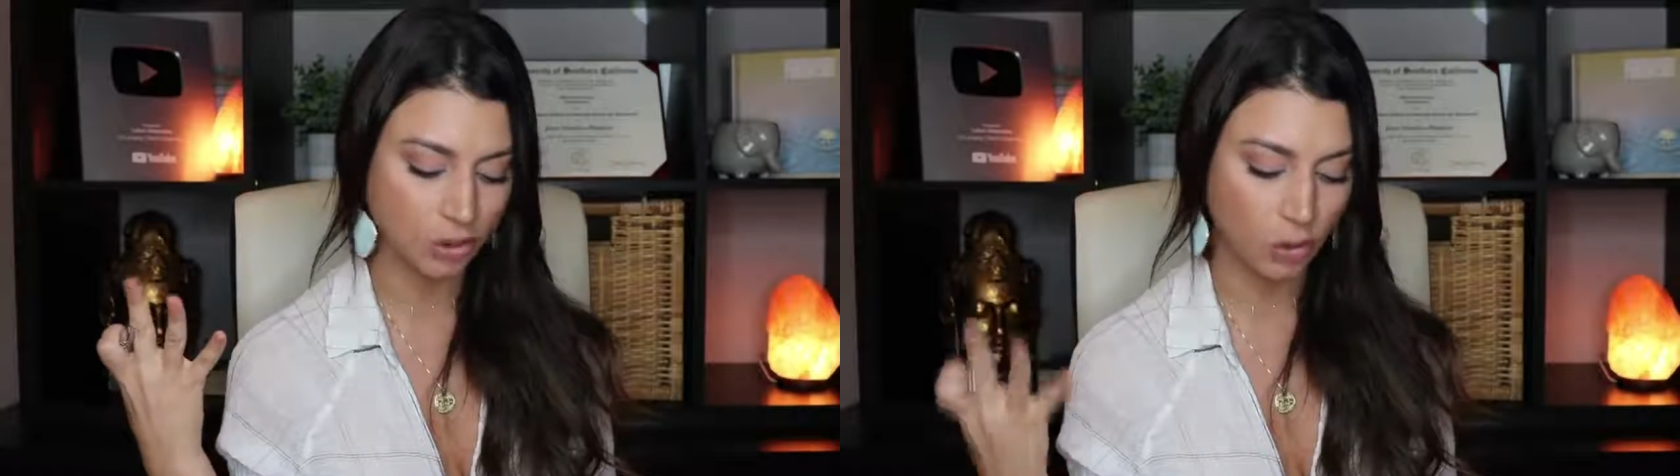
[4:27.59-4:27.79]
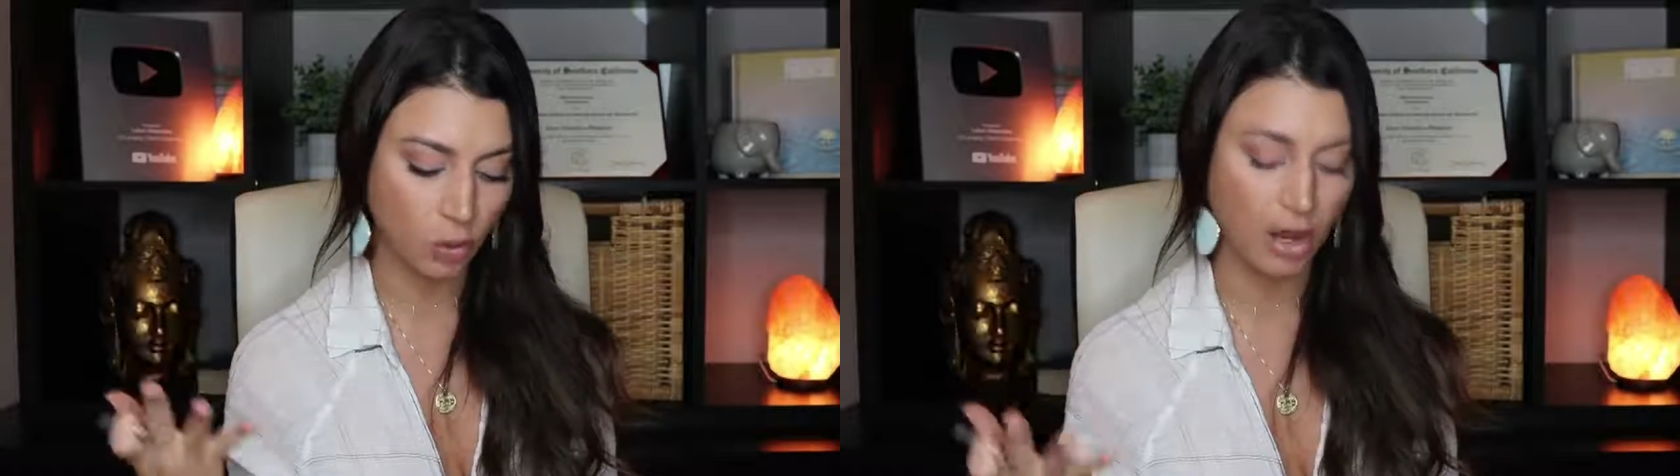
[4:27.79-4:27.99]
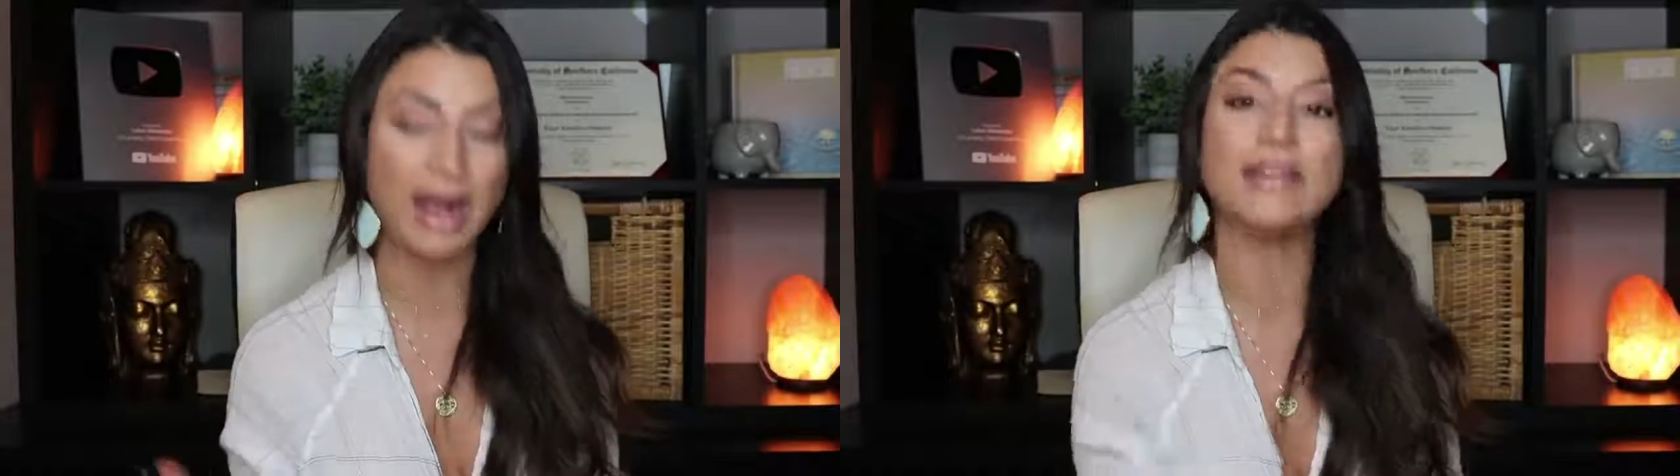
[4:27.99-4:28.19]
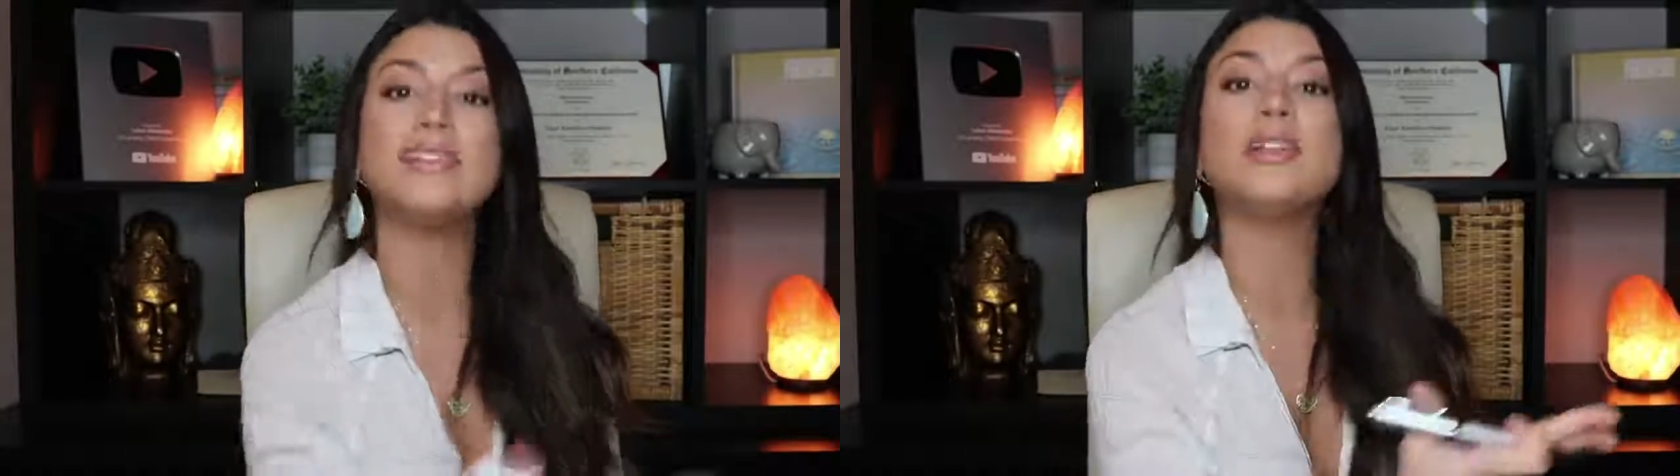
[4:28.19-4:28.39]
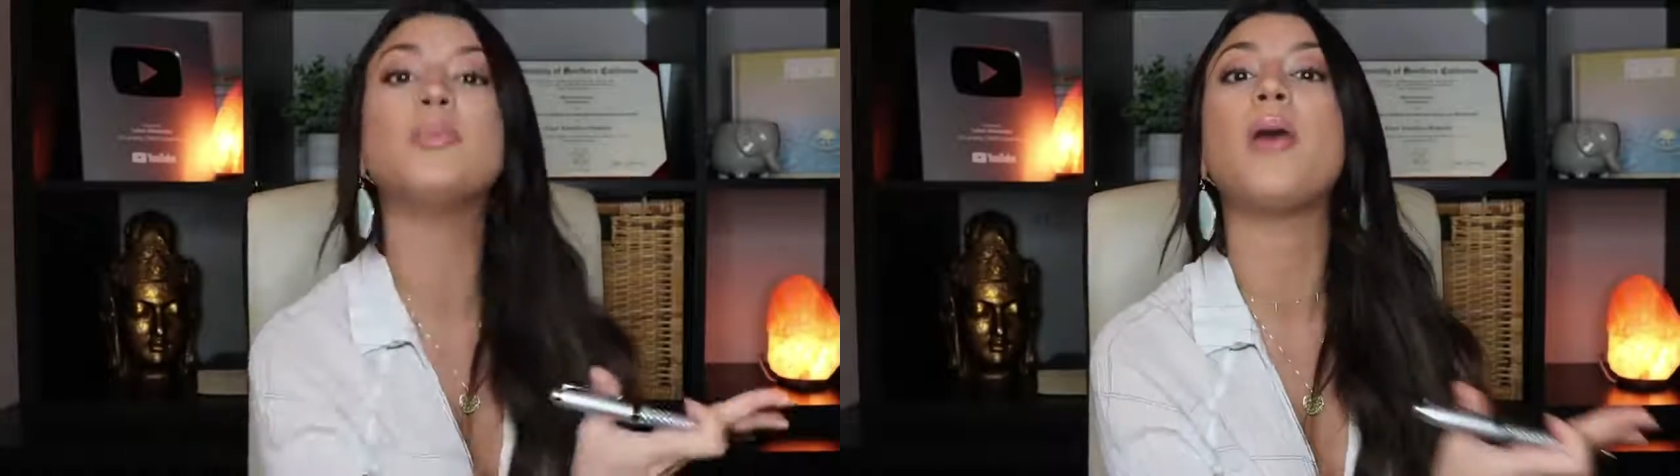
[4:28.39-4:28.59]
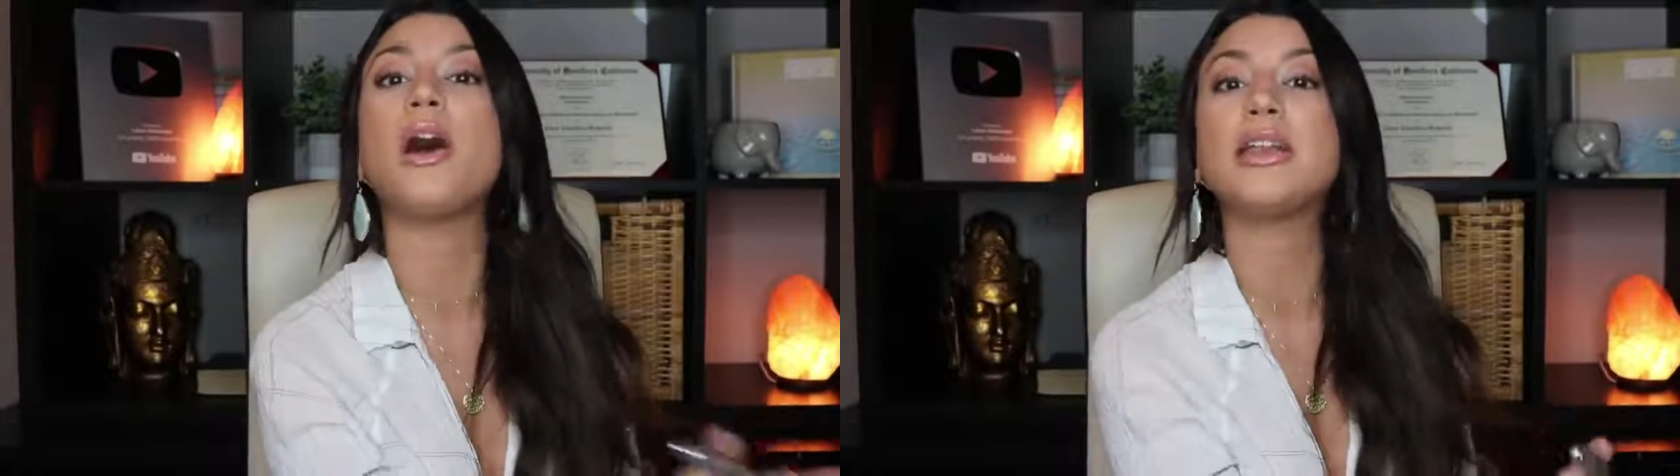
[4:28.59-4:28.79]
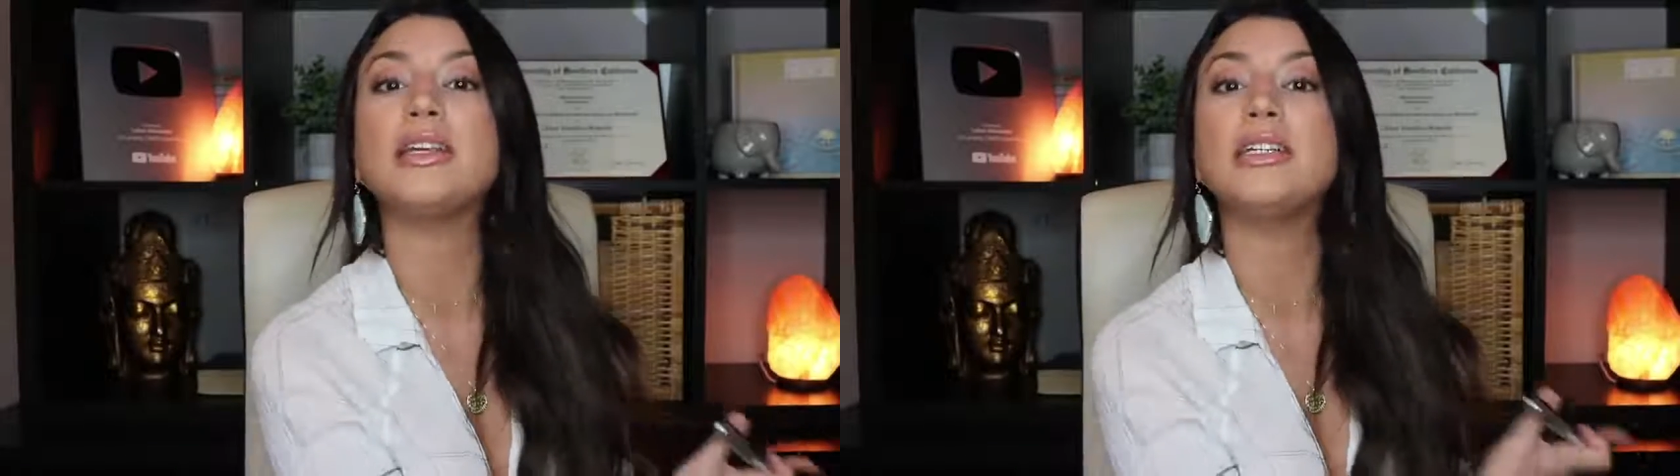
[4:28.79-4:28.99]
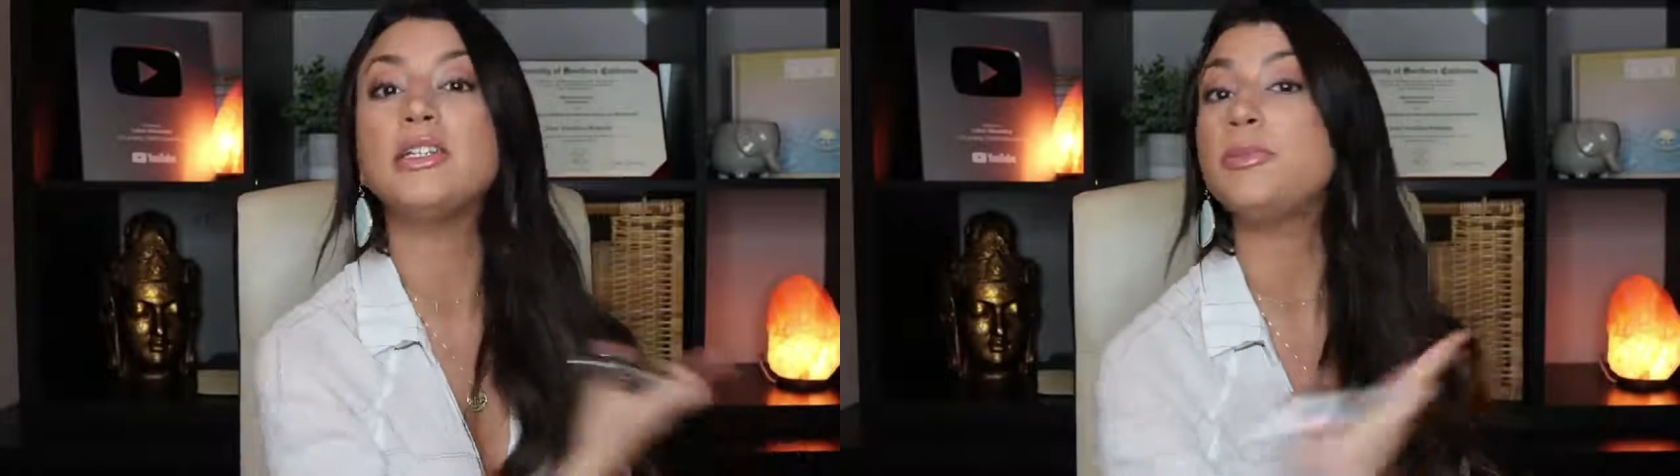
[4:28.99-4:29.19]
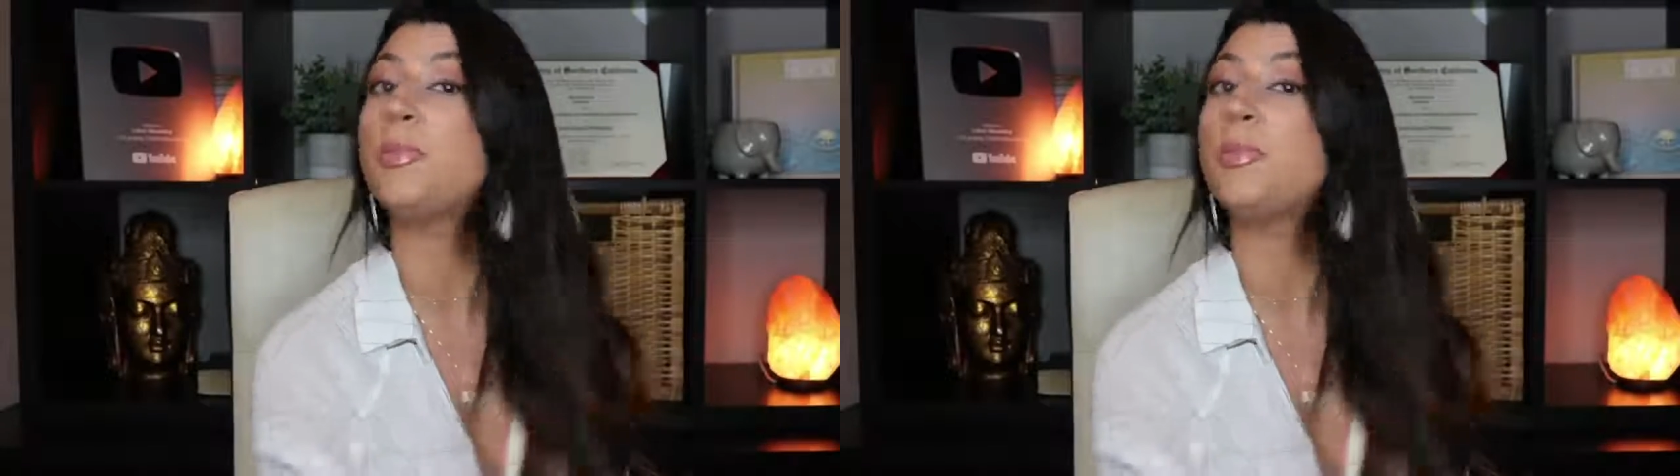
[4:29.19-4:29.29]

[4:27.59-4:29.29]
your ideal body